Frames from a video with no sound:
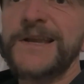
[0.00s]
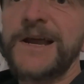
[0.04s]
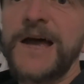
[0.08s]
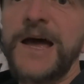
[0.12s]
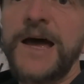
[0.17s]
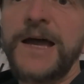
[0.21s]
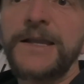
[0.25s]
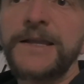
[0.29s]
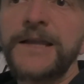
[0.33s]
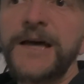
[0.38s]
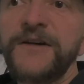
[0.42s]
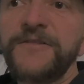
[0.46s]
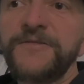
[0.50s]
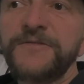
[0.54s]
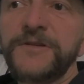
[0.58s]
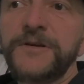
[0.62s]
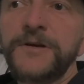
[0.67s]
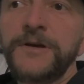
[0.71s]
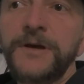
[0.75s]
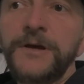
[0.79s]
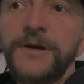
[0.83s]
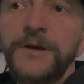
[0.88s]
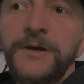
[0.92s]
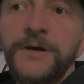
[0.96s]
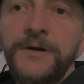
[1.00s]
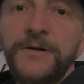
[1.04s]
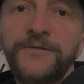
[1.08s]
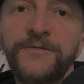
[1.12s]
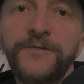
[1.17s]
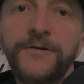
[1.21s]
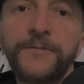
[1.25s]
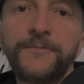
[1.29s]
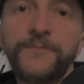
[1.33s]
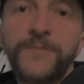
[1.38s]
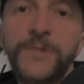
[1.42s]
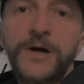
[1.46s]
I had left
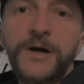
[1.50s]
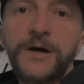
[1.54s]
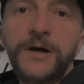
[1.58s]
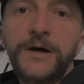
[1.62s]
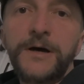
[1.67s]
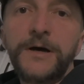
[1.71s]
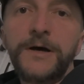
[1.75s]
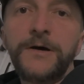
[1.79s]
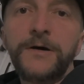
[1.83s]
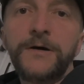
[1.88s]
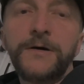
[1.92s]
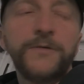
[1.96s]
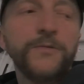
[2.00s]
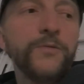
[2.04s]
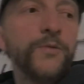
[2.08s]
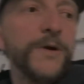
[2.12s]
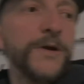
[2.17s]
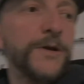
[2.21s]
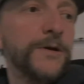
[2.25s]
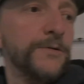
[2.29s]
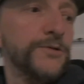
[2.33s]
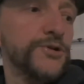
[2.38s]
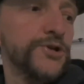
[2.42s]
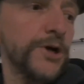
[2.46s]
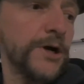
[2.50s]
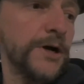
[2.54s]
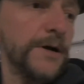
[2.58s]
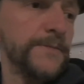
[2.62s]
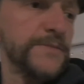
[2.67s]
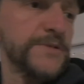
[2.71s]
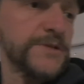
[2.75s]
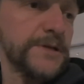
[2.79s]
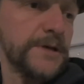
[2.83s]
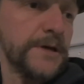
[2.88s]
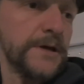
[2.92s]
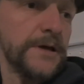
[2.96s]
from window
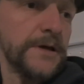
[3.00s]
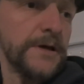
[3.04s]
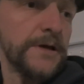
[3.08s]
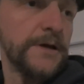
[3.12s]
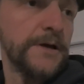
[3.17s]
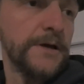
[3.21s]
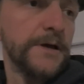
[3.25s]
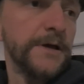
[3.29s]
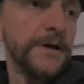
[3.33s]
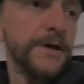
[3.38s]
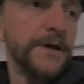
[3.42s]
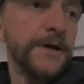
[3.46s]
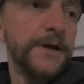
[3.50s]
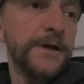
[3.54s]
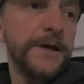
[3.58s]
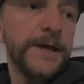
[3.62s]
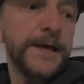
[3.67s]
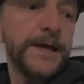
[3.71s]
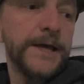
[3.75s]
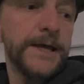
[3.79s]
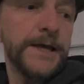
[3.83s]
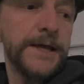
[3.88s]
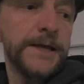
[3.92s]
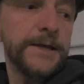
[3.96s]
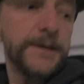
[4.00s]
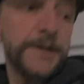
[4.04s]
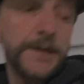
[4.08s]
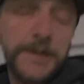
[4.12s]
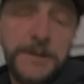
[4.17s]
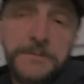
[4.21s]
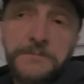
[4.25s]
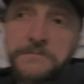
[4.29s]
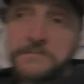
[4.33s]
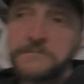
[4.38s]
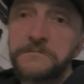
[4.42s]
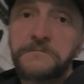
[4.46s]
jobs
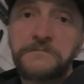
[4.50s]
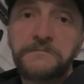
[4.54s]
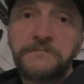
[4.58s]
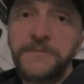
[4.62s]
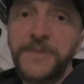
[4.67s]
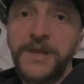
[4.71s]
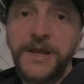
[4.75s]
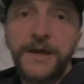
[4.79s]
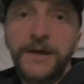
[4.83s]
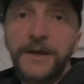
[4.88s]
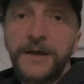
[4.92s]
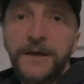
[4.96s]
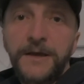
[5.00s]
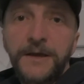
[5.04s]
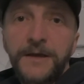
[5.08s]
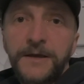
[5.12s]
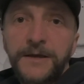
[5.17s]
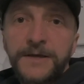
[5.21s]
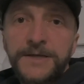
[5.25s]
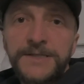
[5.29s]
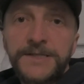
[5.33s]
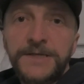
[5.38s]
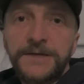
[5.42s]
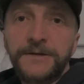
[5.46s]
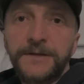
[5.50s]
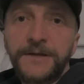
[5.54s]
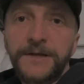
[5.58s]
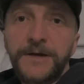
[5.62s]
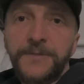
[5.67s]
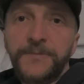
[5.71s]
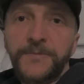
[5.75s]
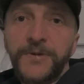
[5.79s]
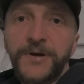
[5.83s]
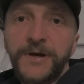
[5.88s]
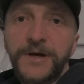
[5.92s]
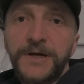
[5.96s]
and sealing
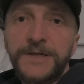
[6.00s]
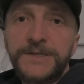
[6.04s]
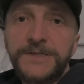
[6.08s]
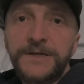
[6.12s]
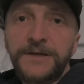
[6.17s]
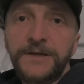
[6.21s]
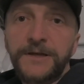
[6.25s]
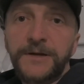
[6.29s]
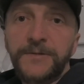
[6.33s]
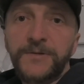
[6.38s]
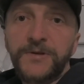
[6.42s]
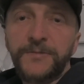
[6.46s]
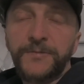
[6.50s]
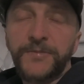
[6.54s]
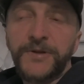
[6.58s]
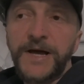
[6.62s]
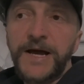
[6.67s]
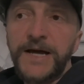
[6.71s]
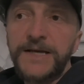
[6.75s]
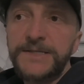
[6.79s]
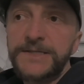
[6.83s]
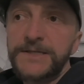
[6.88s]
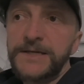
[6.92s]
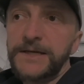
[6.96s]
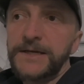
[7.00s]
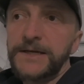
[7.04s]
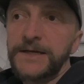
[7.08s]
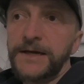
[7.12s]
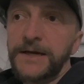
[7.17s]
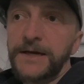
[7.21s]
up the plastic